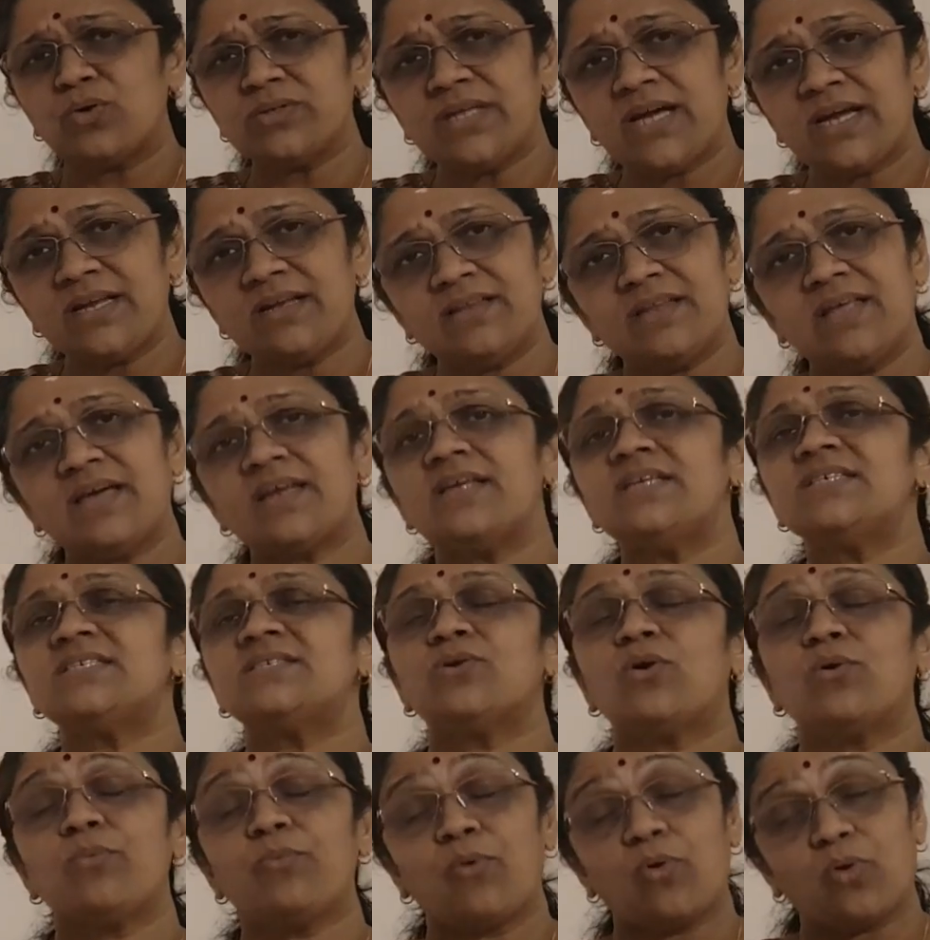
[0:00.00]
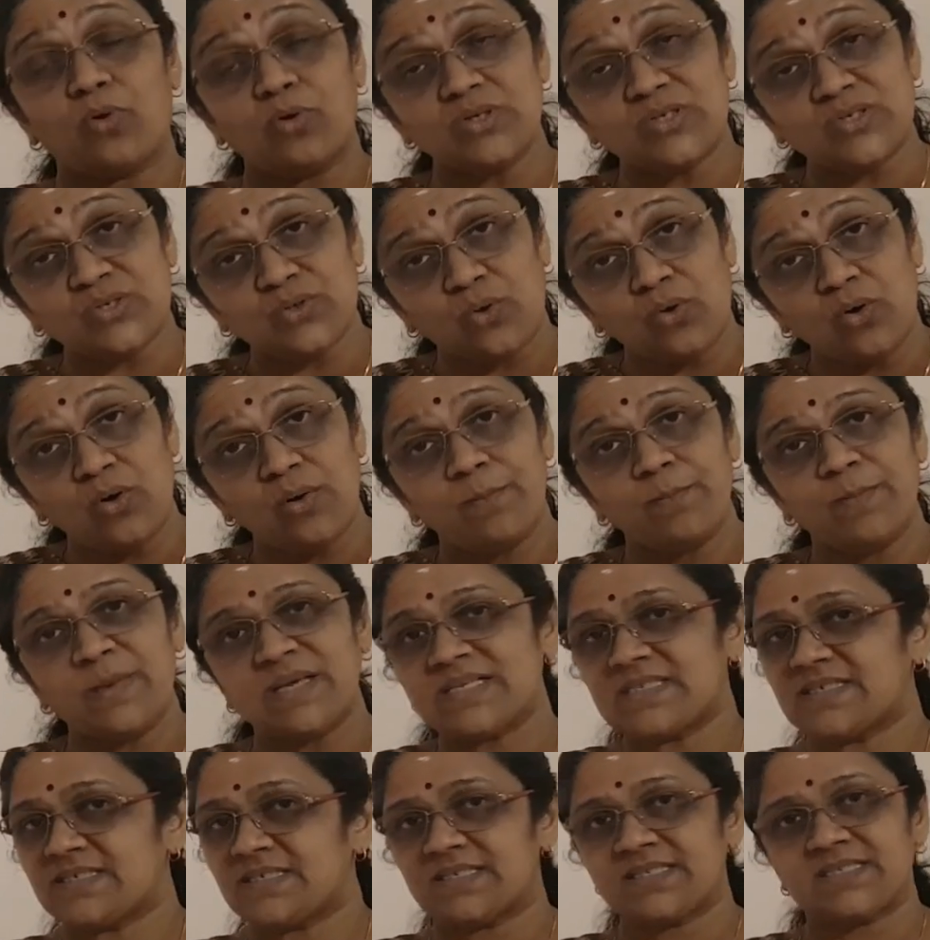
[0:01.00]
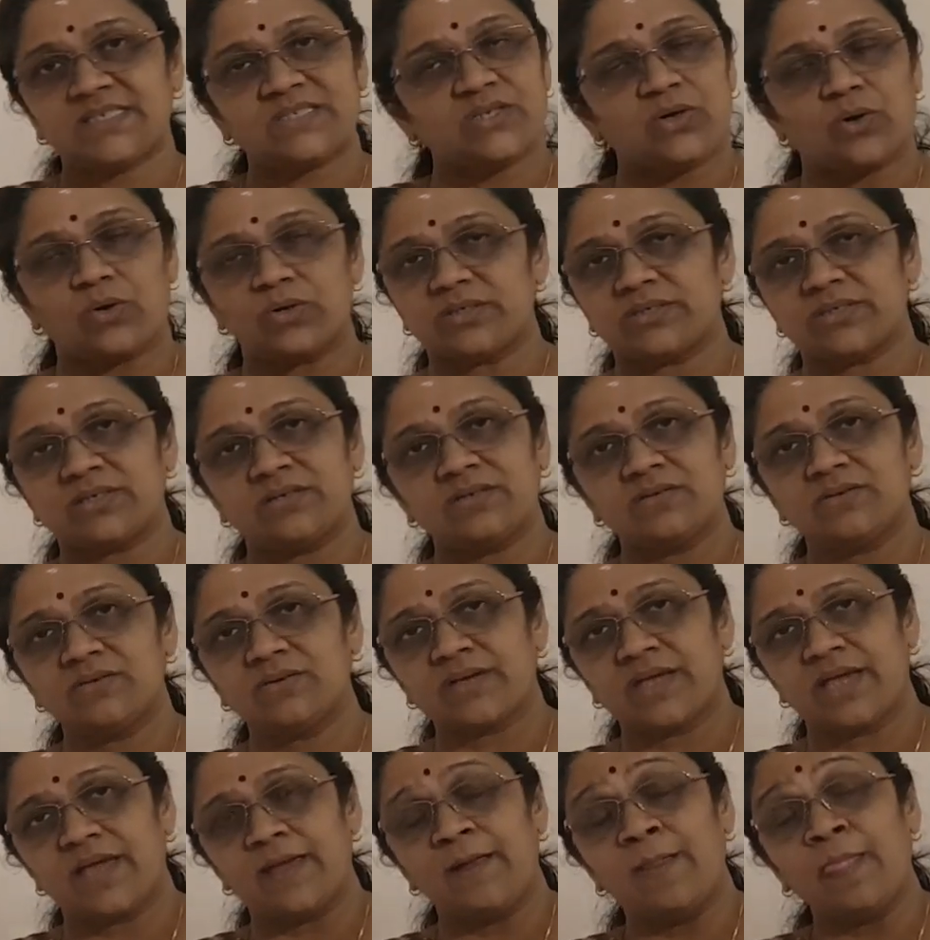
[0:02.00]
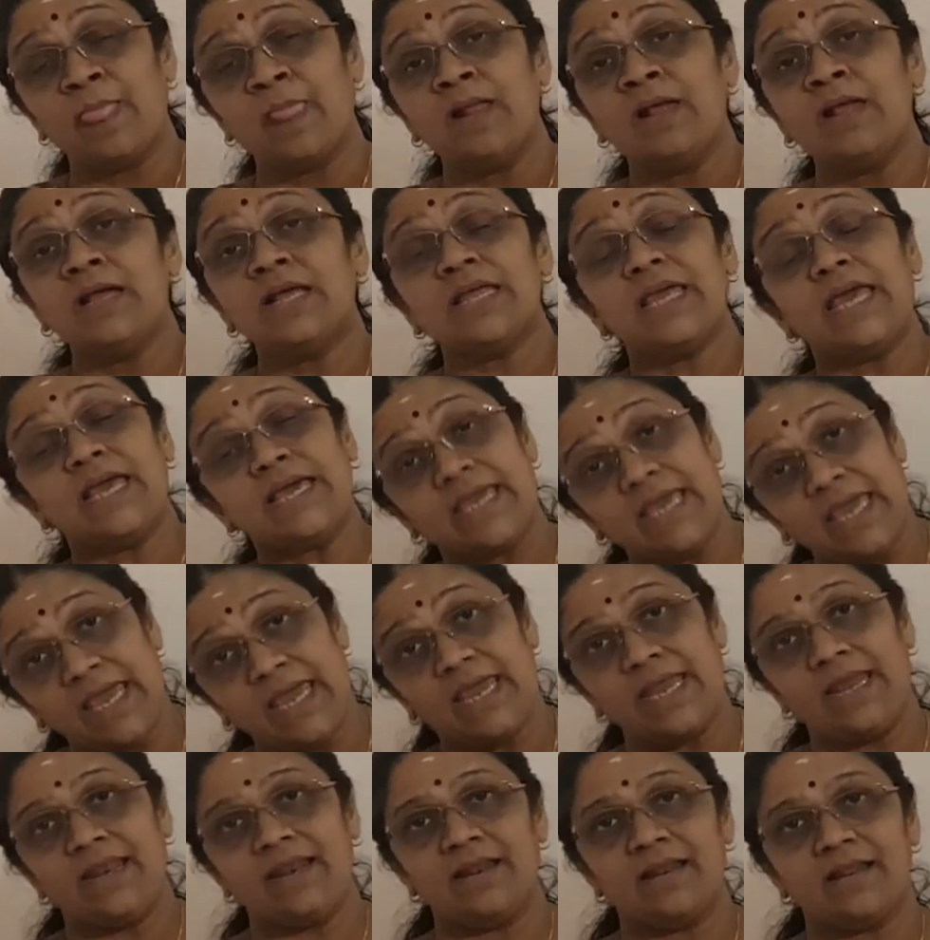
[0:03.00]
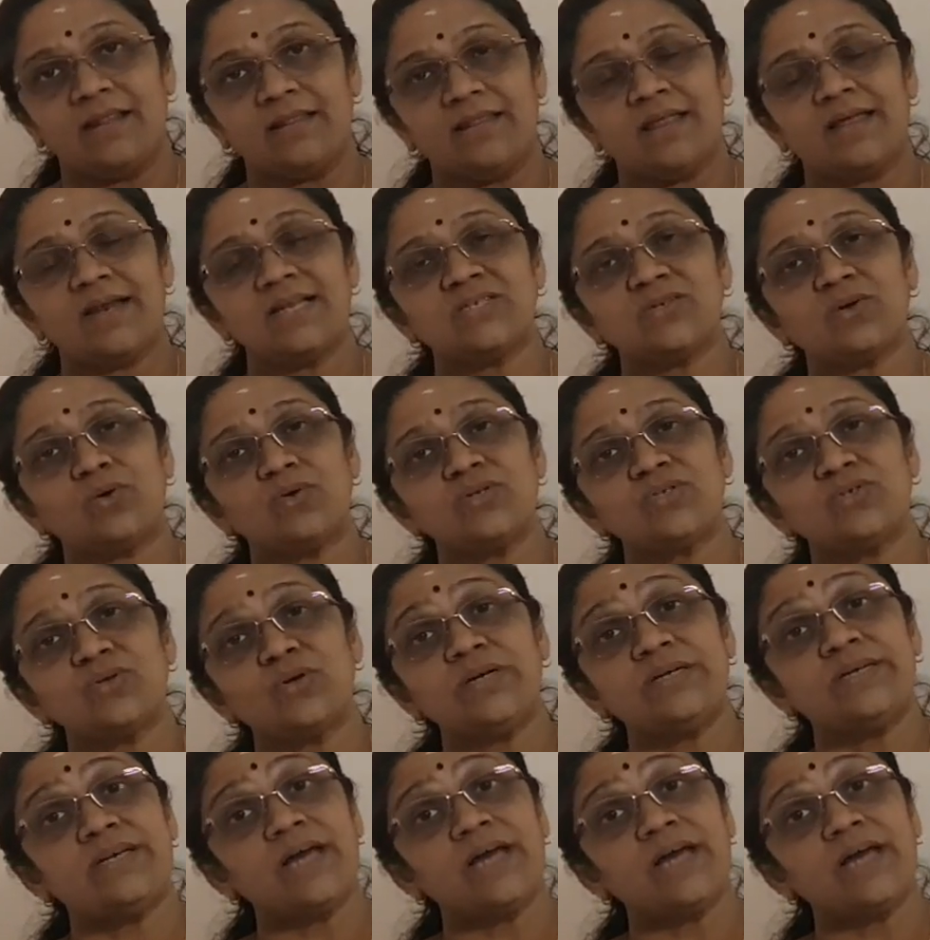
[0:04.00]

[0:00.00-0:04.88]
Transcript: that there is also mixed salt. Okay, again there is also